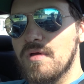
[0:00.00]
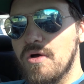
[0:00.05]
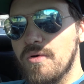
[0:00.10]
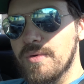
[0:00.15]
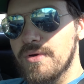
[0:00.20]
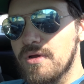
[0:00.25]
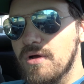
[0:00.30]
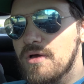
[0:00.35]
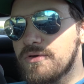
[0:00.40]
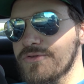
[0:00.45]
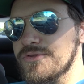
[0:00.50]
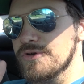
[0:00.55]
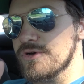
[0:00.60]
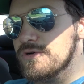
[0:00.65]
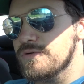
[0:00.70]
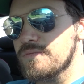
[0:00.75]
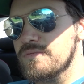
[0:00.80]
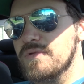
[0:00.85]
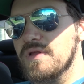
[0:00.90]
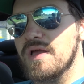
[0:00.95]
Oh, and
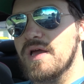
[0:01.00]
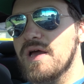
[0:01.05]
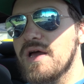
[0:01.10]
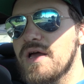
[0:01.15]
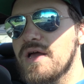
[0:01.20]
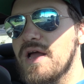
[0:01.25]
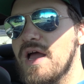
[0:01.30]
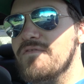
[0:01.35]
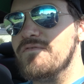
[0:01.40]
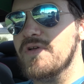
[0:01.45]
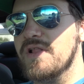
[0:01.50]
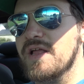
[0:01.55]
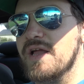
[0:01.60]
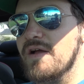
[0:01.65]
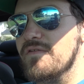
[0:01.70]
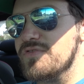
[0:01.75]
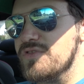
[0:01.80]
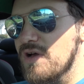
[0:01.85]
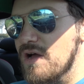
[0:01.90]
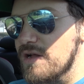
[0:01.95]
also, I feel like
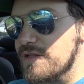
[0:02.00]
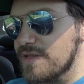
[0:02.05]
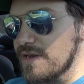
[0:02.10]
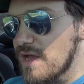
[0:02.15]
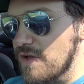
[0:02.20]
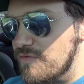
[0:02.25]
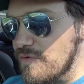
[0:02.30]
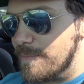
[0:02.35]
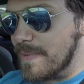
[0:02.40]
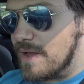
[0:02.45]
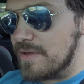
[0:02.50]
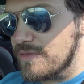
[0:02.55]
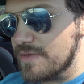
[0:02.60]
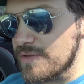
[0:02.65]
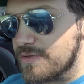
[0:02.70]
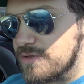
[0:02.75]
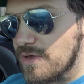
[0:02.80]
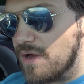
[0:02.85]
I've talked enough about this